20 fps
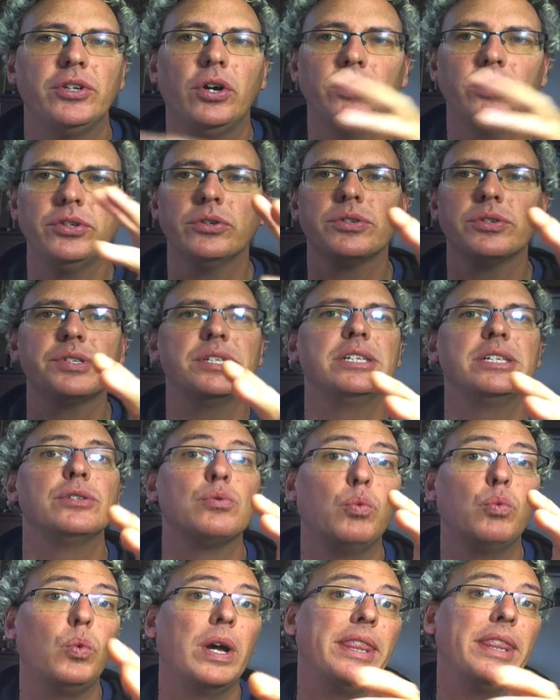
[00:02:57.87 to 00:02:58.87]
All you'll see
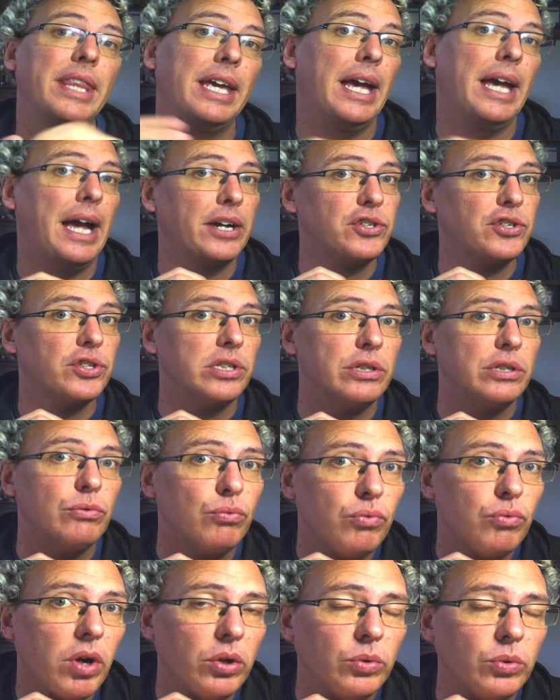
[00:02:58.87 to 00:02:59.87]
is what they actually
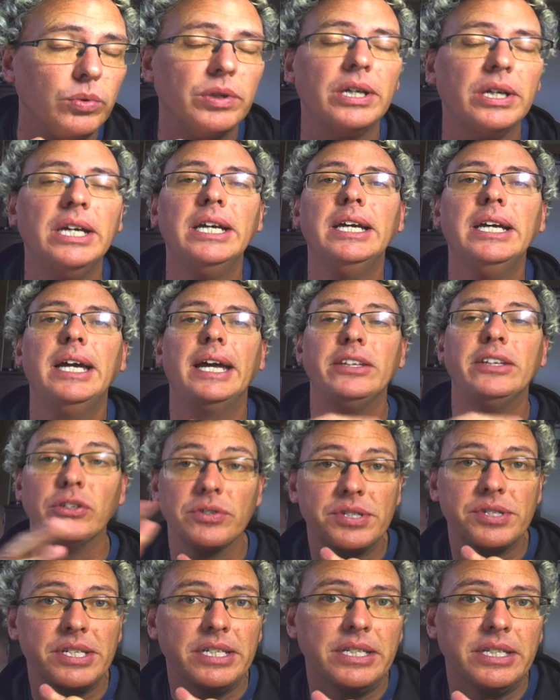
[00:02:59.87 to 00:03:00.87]
wrote, and you'll
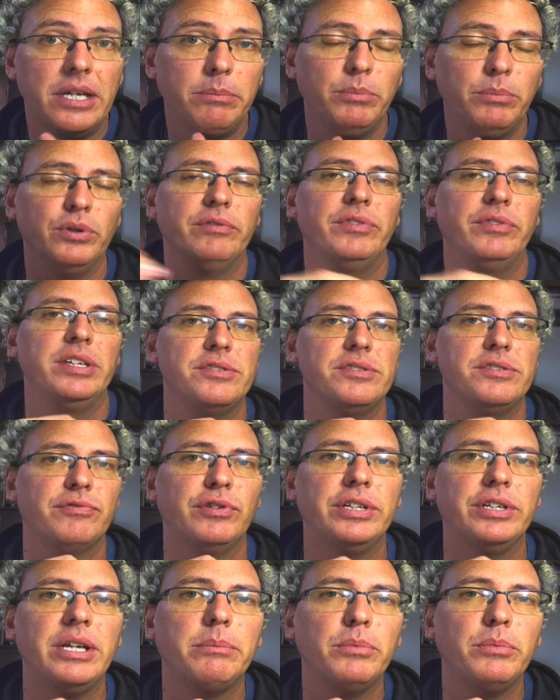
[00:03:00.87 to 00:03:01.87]
see a number of
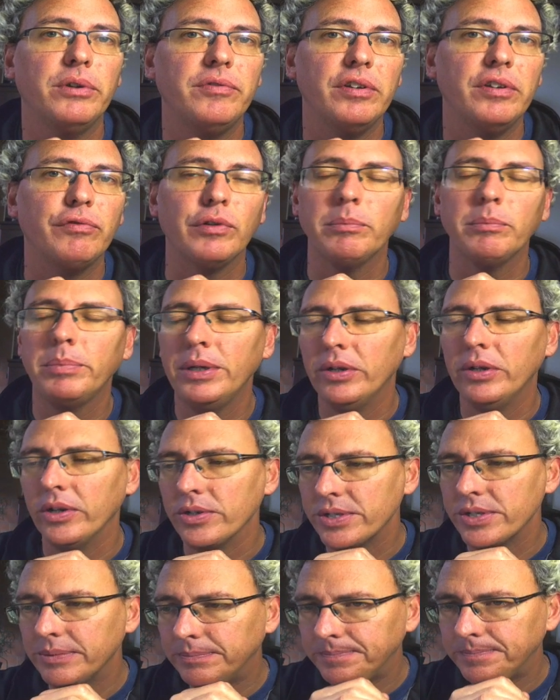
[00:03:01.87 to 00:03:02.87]
for a number of different
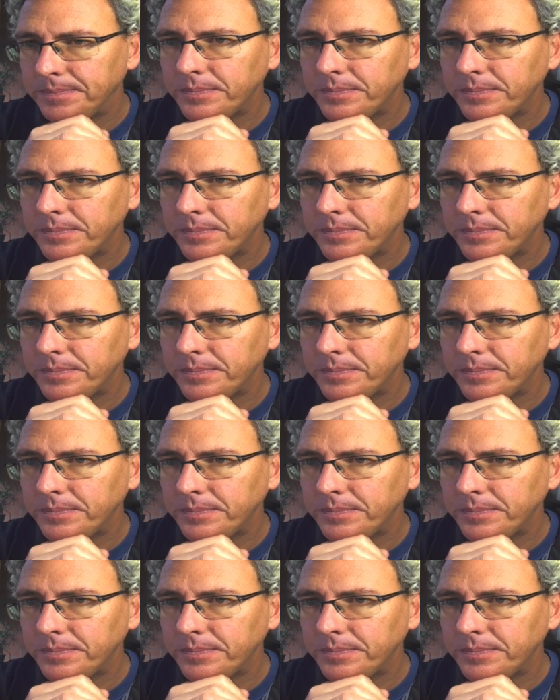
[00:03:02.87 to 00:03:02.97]
peers.